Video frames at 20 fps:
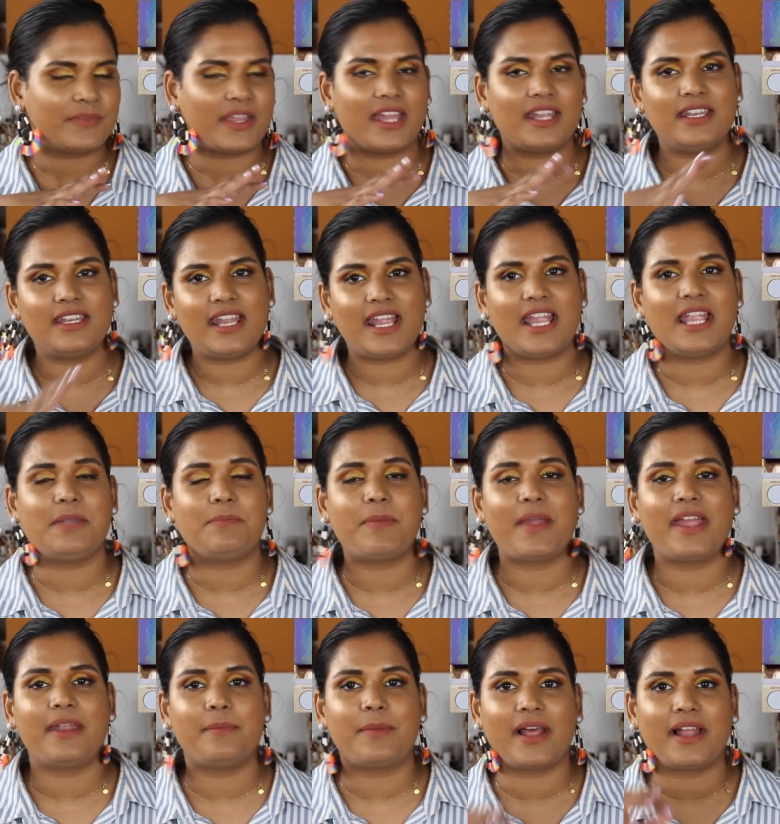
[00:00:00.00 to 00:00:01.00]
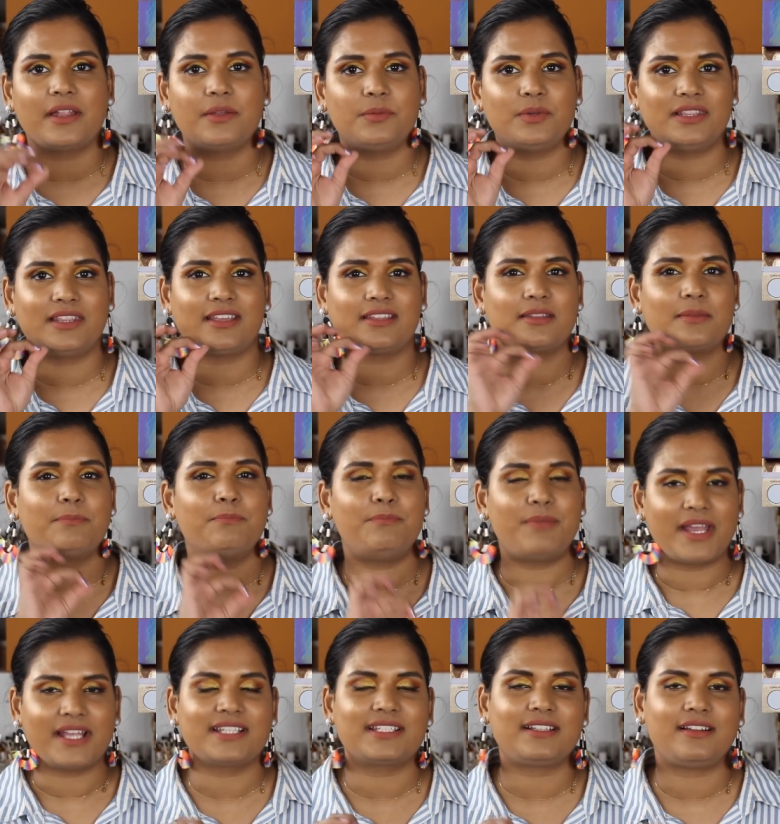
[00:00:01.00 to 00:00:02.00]
and an 8-pan palette with, like, the
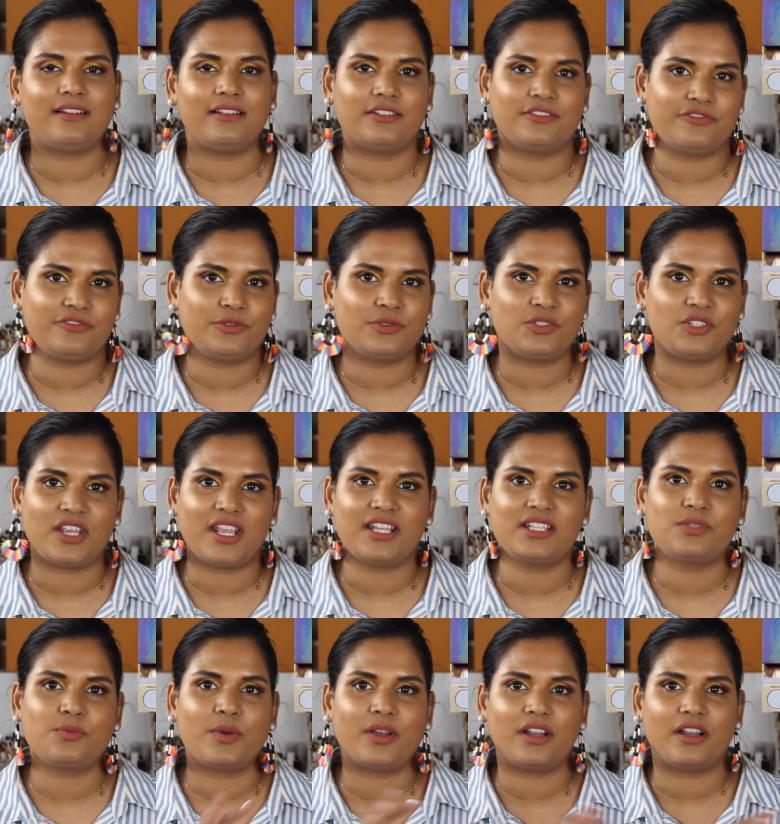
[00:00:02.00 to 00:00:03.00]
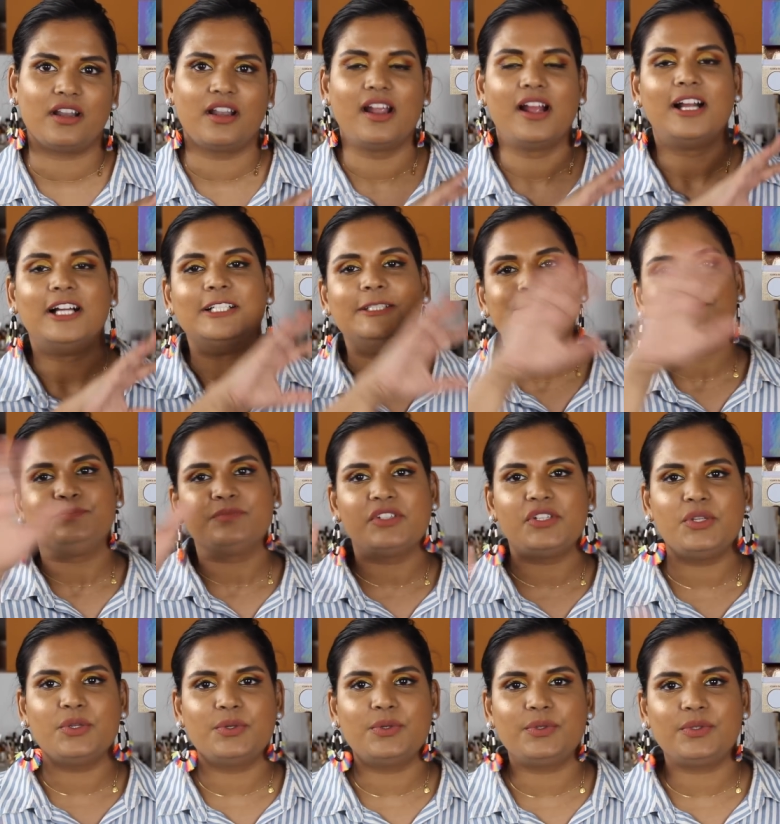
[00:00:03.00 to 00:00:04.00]
best colorful shades where
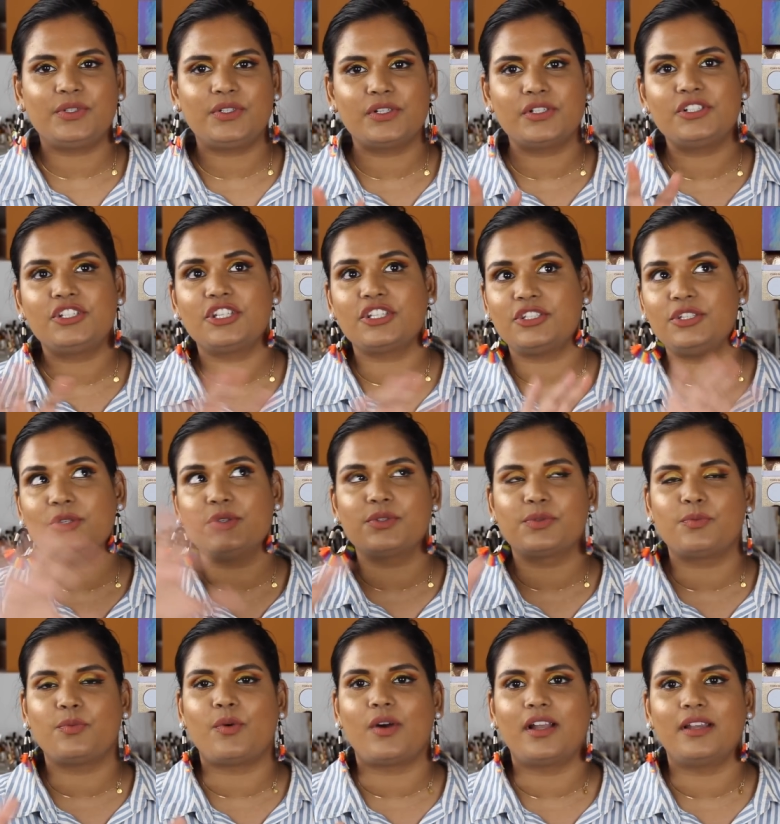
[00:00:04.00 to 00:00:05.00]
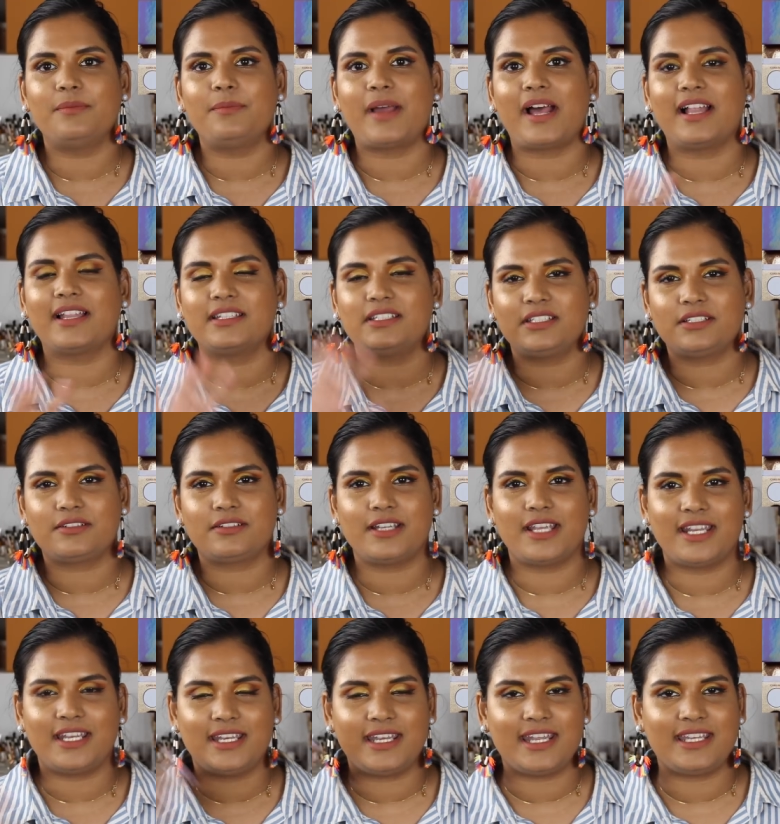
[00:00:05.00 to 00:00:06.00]
you could just use one palette to
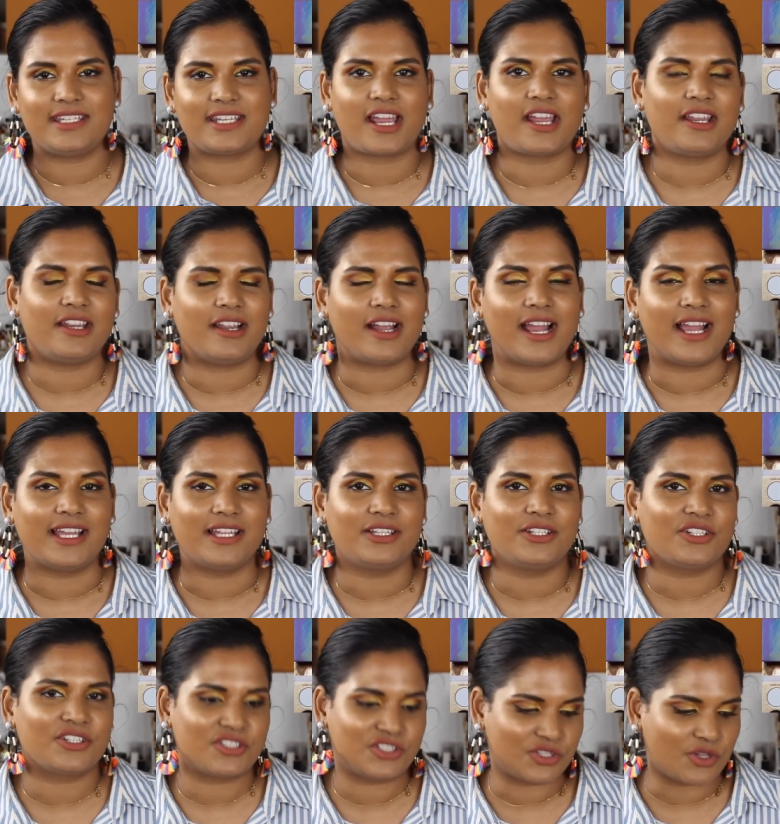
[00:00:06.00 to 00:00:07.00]
create an entire eye look.